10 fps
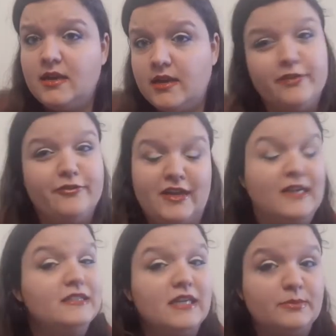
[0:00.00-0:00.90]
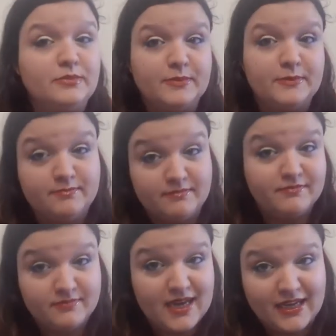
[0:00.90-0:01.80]
if I end up
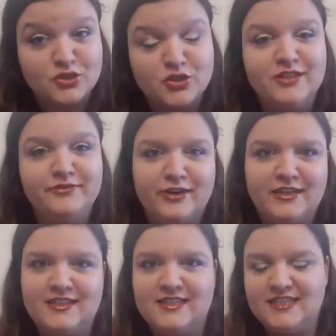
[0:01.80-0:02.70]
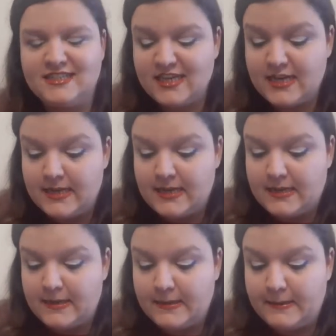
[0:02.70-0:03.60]
actually frankening it.
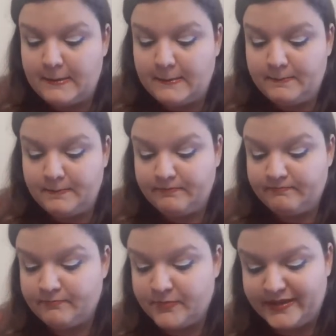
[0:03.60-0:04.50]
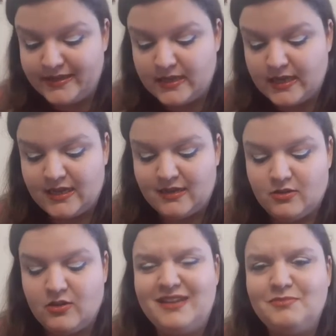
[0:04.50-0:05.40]
But I don't
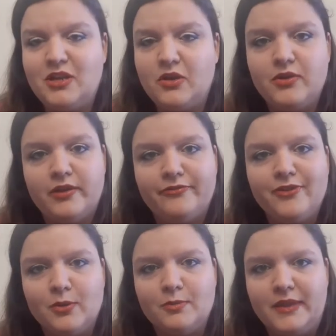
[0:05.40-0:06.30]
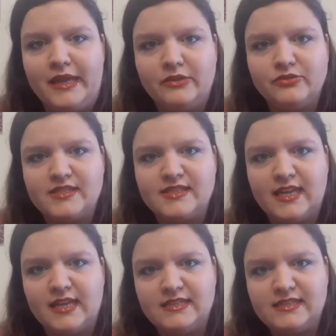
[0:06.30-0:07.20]
know, let me know if you will be
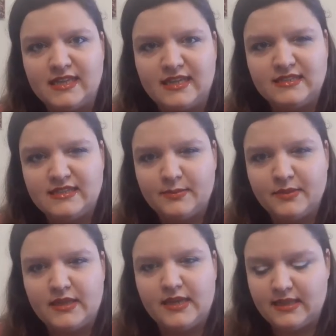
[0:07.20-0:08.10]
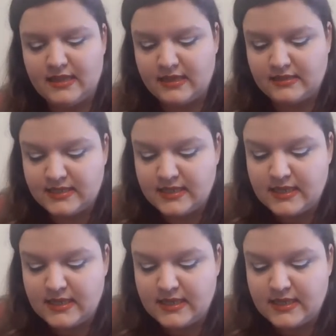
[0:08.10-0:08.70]
interested in seeing something like that.